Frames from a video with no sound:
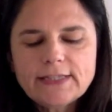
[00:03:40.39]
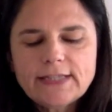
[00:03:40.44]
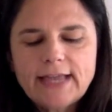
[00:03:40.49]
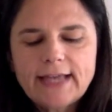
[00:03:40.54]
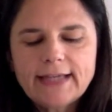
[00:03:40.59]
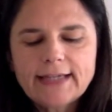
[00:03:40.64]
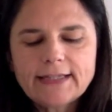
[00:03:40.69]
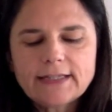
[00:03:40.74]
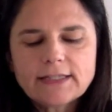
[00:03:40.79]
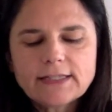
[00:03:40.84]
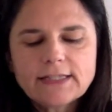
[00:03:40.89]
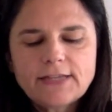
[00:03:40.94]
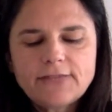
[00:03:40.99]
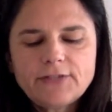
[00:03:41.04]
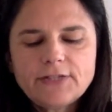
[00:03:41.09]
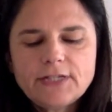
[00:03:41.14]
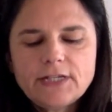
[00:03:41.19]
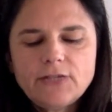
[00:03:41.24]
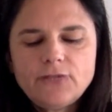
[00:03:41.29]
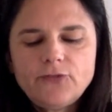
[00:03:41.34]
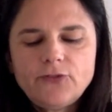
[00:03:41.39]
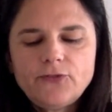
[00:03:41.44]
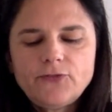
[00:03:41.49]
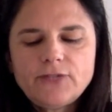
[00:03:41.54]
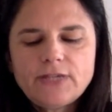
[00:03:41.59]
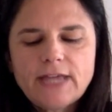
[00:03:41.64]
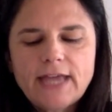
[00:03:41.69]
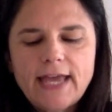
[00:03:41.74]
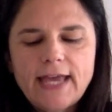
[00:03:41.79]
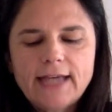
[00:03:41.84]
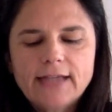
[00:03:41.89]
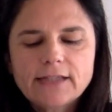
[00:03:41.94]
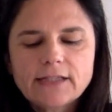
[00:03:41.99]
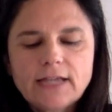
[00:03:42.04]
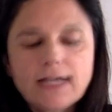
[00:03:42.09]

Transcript: 1758,